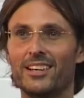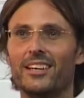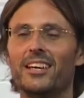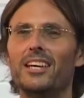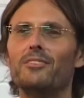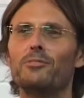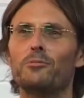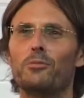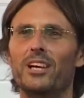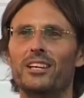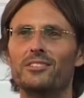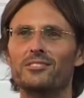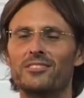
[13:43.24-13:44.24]
even
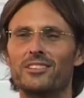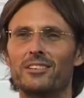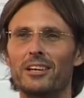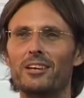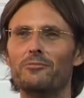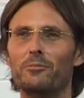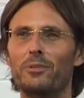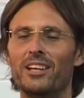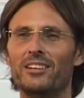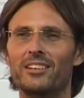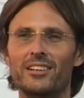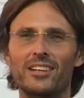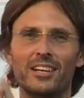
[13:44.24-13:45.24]
when he's, even when
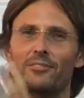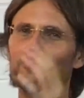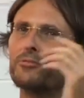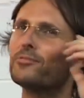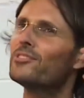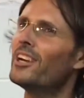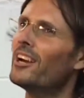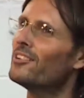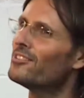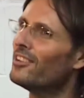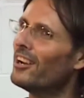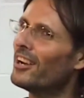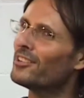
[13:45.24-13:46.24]
it
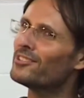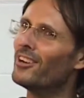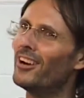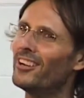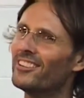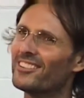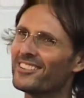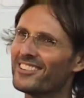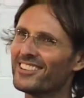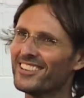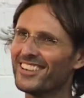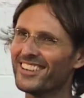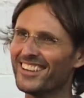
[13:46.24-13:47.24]
sounds like silence.
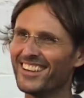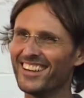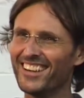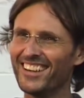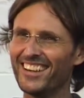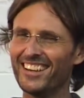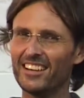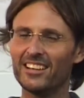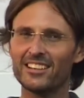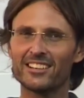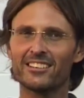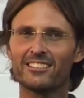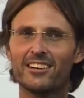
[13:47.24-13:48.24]

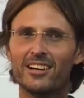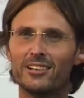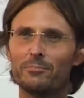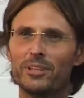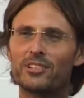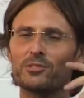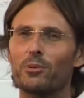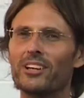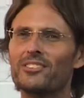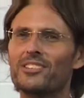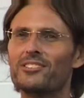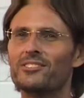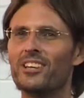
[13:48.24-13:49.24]
Right? Because what
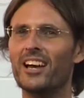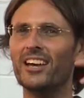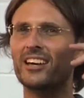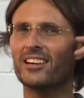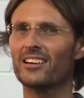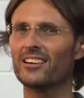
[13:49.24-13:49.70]
is He saying?